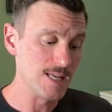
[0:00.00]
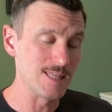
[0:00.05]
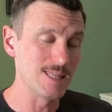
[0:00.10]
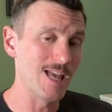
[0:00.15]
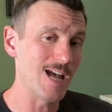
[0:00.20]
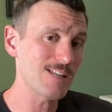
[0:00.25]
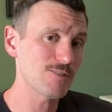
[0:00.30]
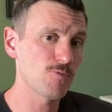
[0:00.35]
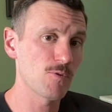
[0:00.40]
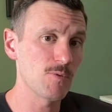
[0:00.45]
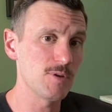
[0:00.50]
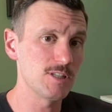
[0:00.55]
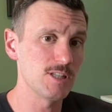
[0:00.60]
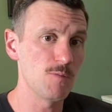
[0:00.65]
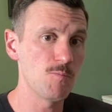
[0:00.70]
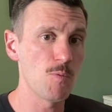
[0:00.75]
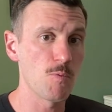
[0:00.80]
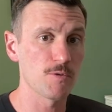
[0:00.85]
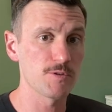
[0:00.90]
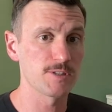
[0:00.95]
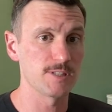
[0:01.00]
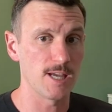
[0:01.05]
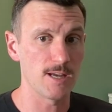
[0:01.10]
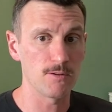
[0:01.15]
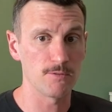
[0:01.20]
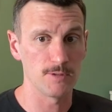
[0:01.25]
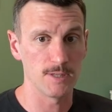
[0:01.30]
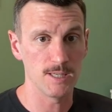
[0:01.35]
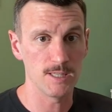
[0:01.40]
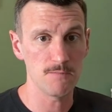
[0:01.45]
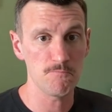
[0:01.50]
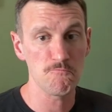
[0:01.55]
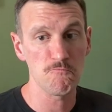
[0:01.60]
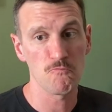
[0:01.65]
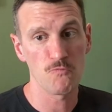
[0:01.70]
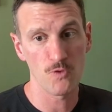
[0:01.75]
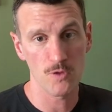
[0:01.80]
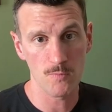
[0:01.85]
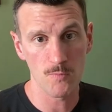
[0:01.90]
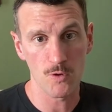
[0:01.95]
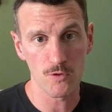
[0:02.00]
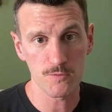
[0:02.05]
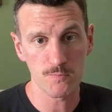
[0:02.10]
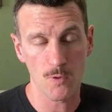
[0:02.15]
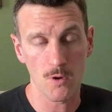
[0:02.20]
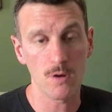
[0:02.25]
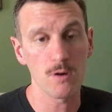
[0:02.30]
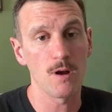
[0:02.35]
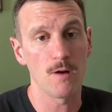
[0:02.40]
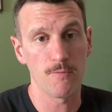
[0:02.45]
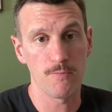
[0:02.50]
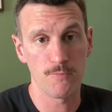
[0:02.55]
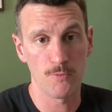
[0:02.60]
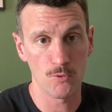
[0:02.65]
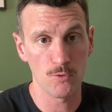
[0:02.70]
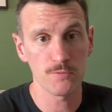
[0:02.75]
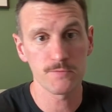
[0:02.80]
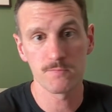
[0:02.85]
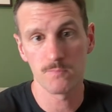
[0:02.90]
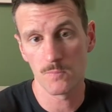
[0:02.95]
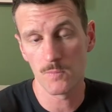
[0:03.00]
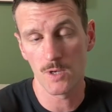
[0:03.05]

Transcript: that's where we see people settle in for the most part, a full